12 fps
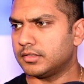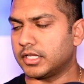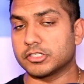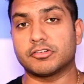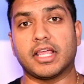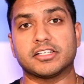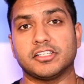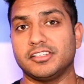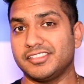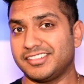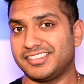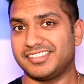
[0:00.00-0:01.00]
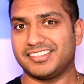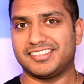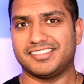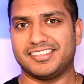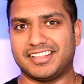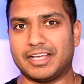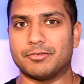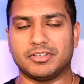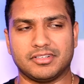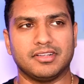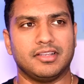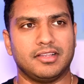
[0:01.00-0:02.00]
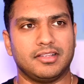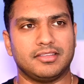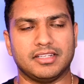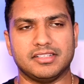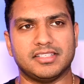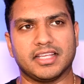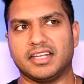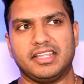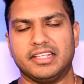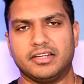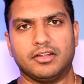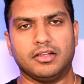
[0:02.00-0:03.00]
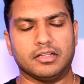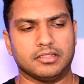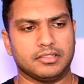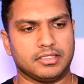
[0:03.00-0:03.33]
Extraction. That one didn't take any heat at all.